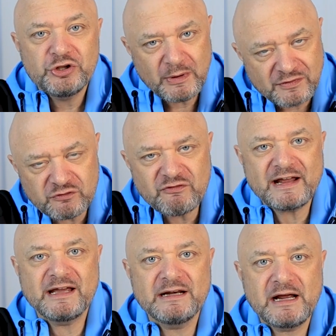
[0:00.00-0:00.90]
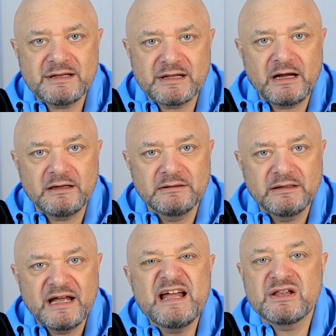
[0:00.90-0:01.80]
you have to recognize that
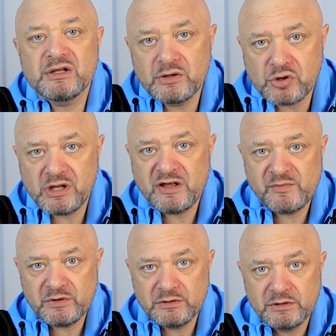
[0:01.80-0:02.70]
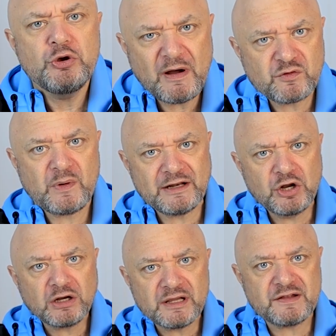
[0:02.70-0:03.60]
it's an achievement. You have to
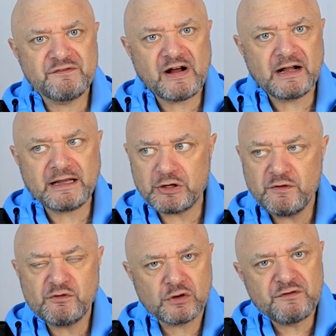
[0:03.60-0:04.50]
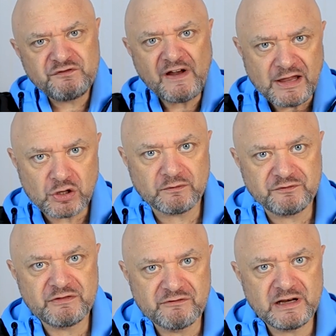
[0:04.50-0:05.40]
acknowledge the fact that you've just faced
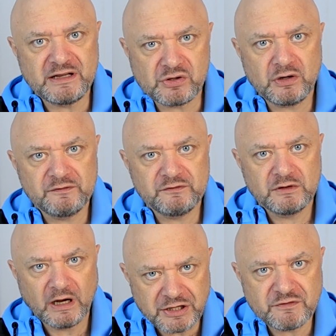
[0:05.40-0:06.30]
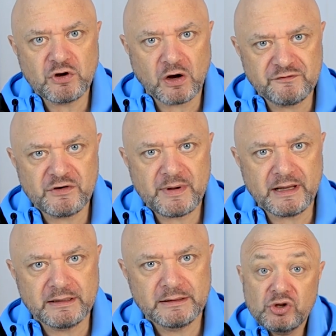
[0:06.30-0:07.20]
something really tough and you've got through
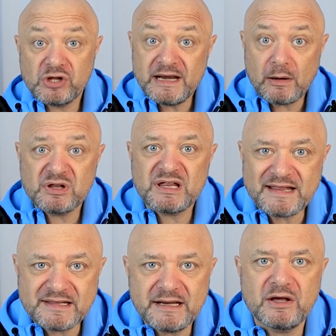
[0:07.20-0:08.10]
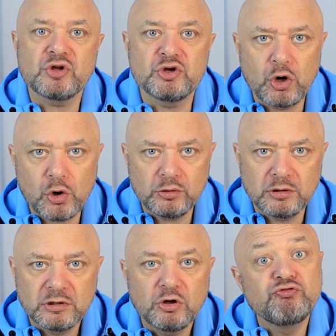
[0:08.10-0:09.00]
it. So you're now setting it as a goal
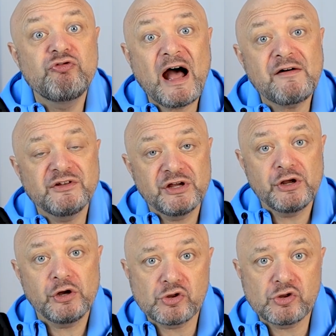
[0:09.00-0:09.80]
rather than a